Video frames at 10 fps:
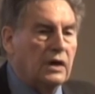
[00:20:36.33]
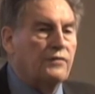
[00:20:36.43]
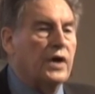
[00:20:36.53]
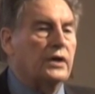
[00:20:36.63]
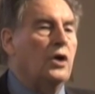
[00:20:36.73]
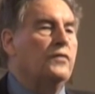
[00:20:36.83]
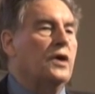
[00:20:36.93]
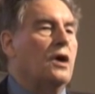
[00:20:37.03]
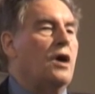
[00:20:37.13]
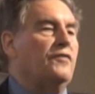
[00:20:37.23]
In fact,
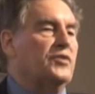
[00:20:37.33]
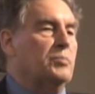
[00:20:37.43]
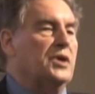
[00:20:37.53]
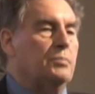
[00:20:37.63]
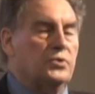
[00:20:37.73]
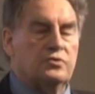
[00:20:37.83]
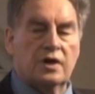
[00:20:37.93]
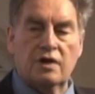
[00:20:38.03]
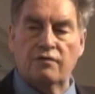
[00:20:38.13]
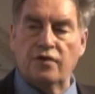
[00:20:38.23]
over half the people
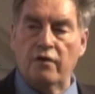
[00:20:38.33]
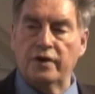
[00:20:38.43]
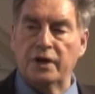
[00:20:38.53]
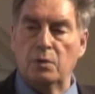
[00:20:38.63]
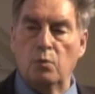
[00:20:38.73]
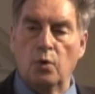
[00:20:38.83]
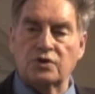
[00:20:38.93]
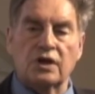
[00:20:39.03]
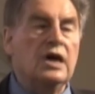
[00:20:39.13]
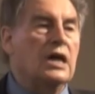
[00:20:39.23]
drinking fluoridated
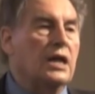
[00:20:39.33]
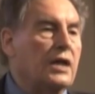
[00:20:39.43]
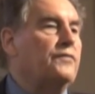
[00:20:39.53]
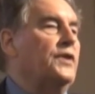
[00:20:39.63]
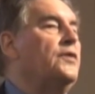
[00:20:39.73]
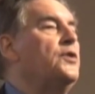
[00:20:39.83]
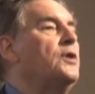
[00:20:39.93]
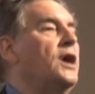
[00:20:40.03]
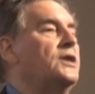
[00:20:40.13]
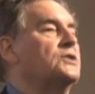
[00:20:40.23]
water live in the
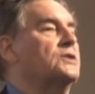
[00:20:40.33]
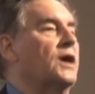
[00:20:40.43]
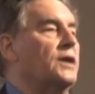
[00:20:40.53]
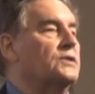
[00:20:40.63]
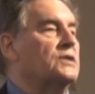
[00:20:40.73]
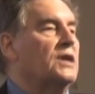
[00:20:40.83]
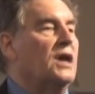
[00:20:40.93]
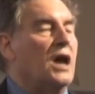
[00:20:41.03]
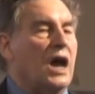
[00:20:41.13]
United States.